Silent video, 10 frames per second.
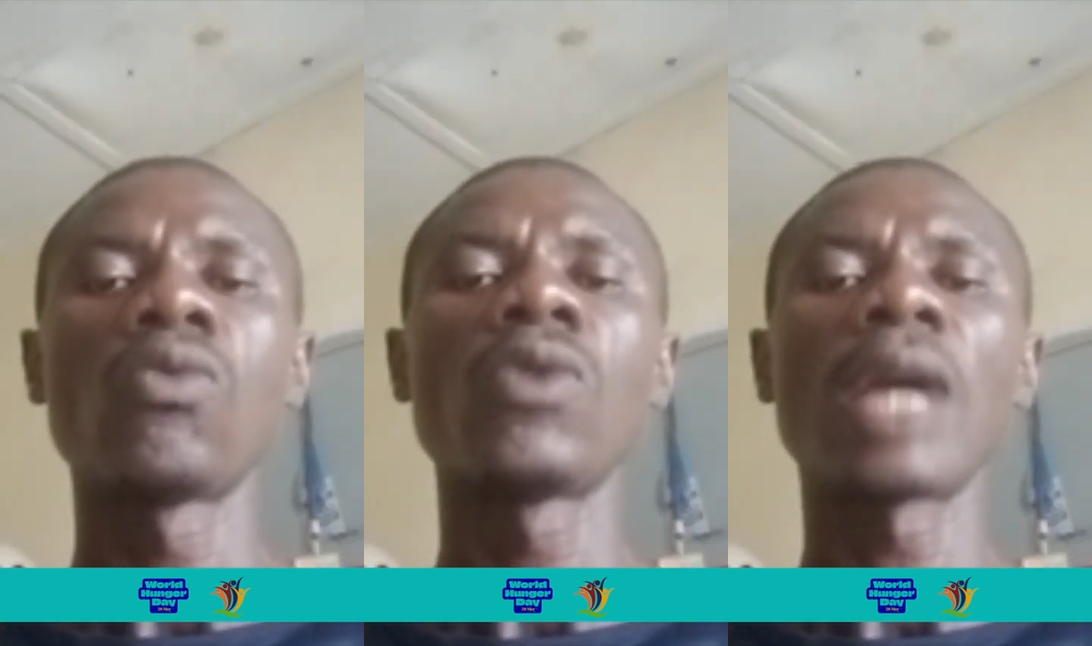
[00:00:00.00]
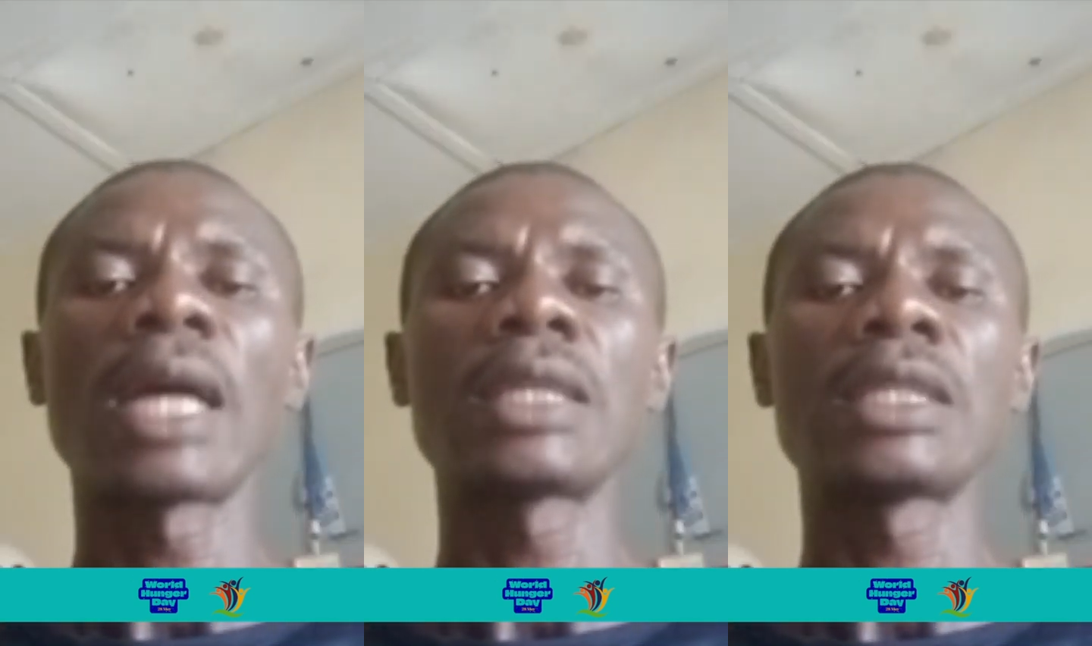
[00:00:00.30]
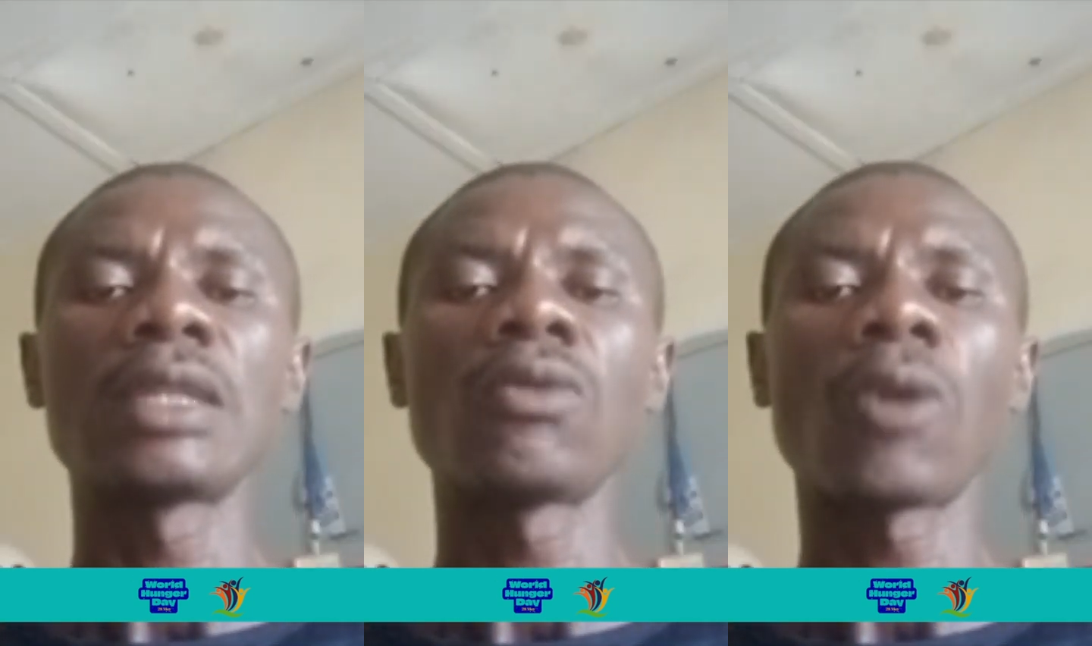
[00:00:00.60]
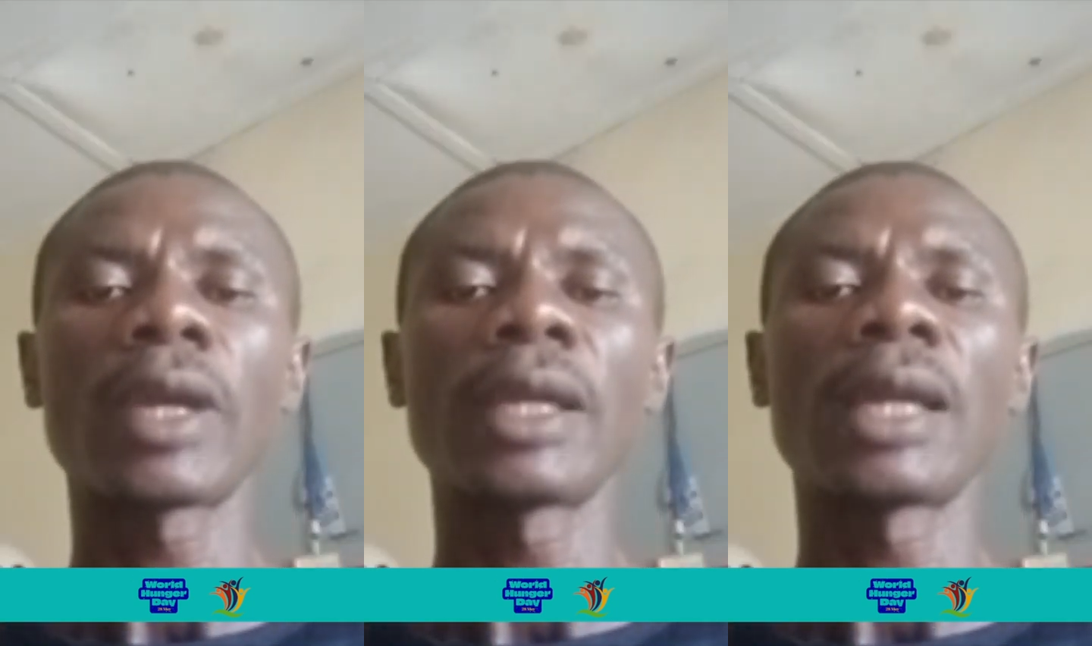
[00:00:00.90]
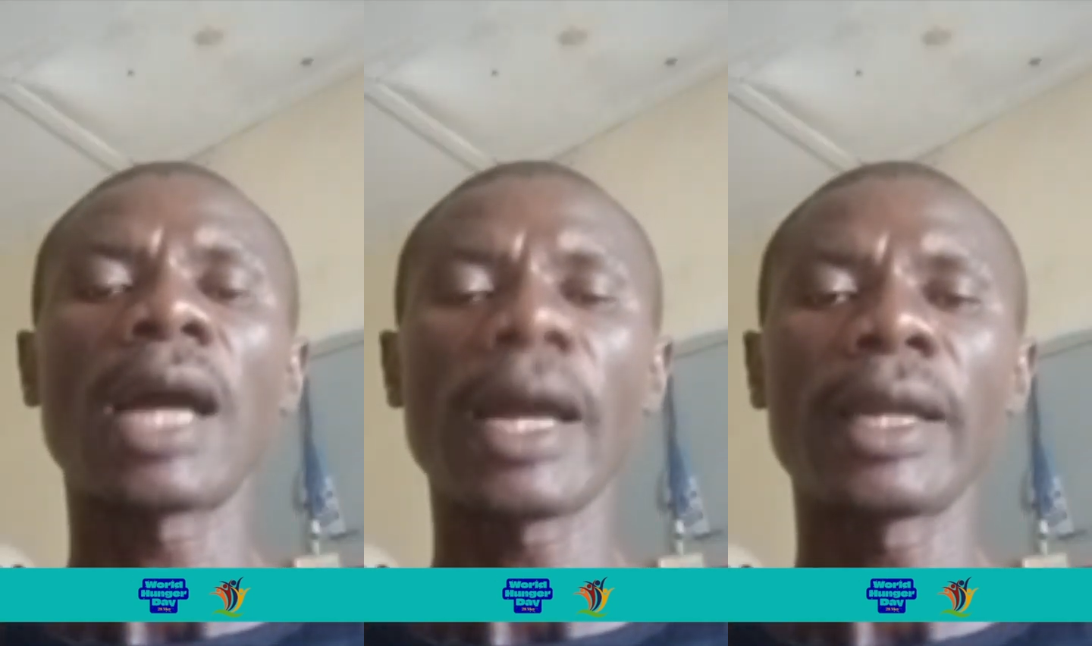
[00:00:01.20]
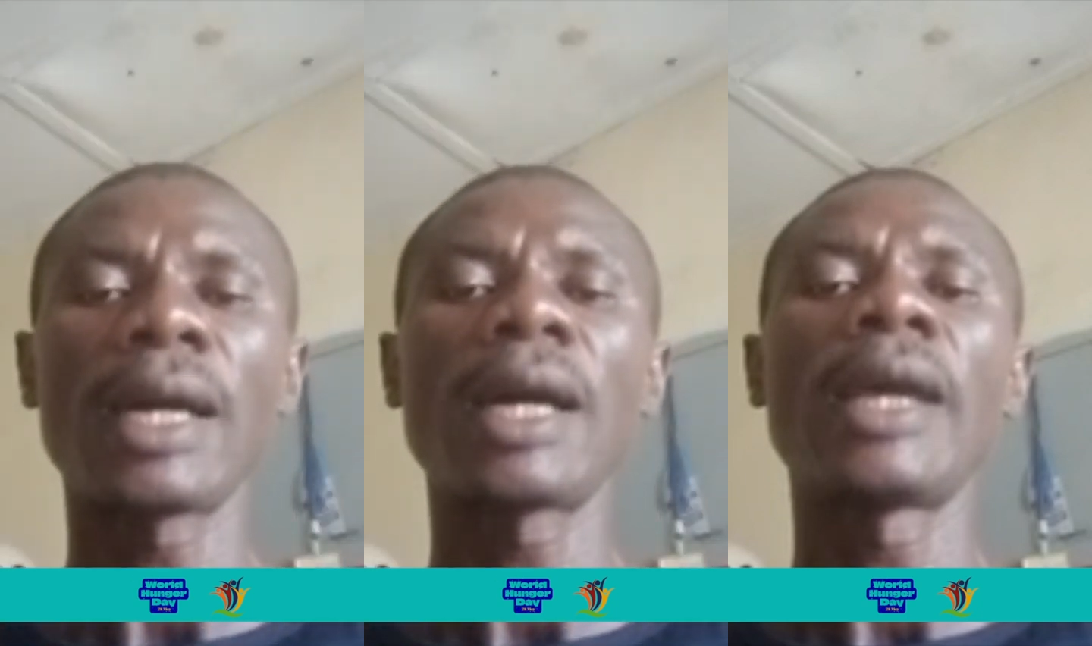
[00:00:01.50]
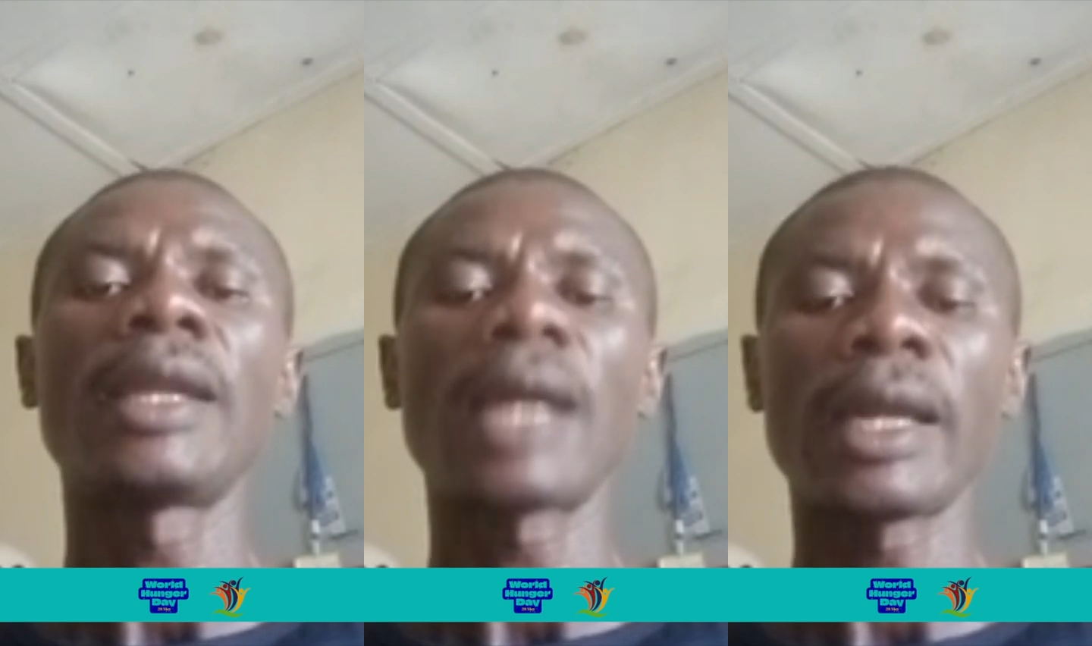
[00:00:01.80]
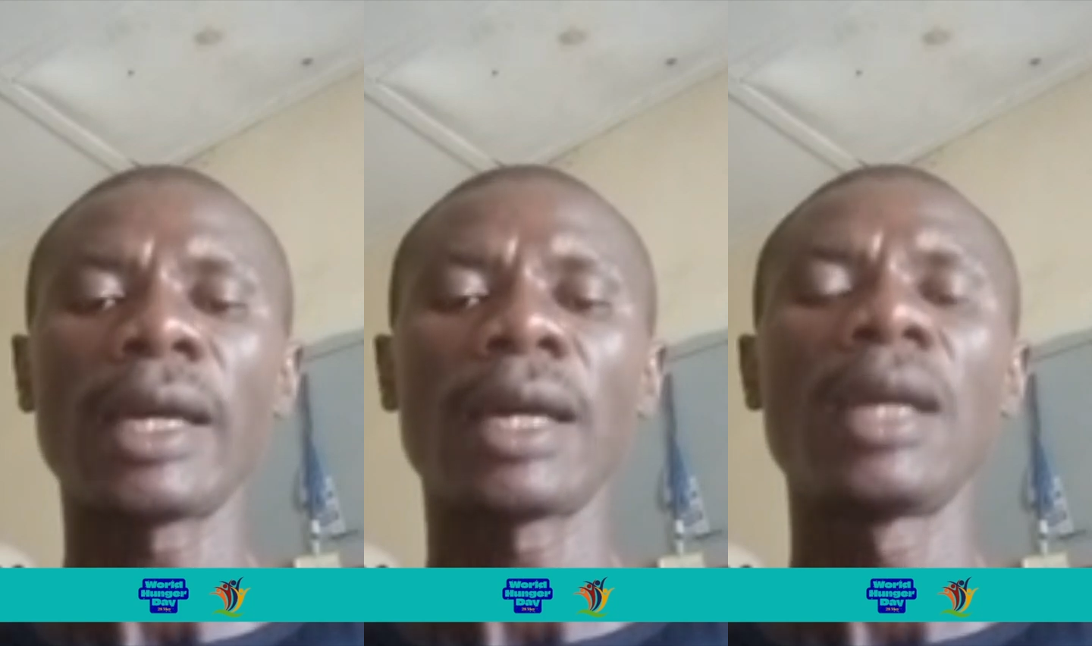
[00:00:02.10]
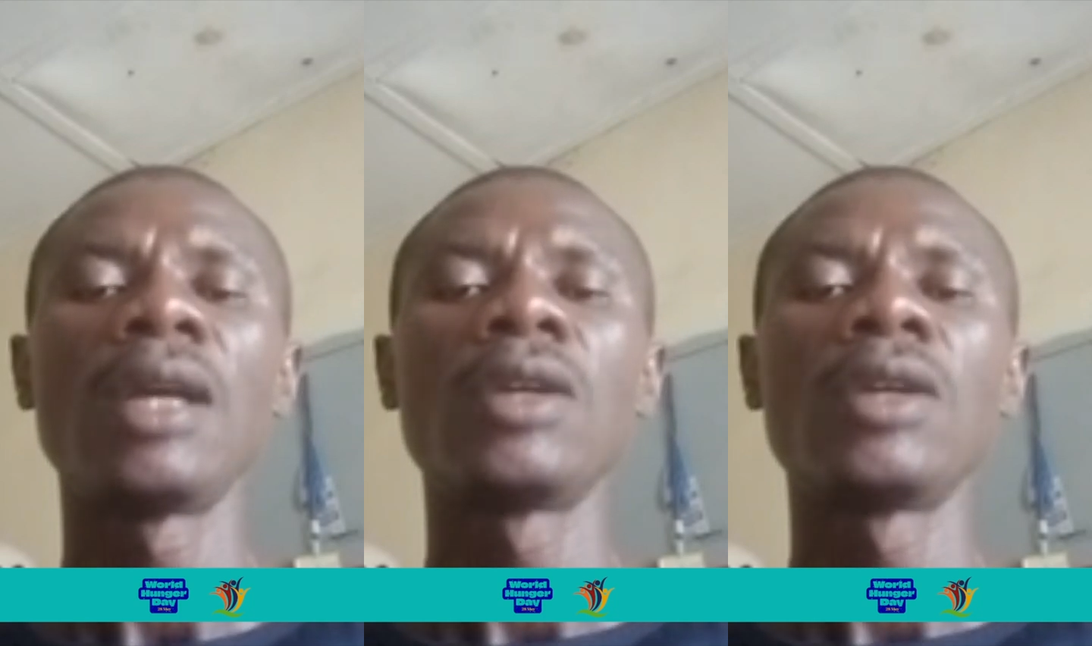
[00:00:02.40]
we are still working harder and harder